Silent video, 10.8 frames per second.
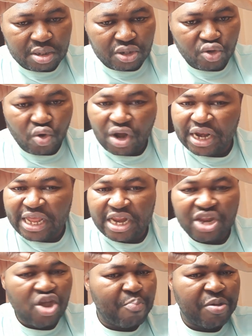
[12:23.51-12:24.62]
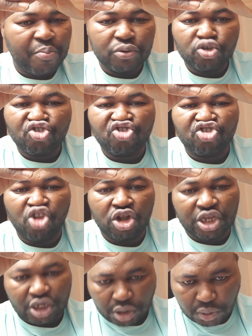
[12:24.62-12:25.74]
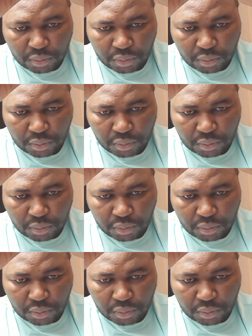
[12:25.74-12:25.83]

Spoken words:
You are leading your people to slaughter.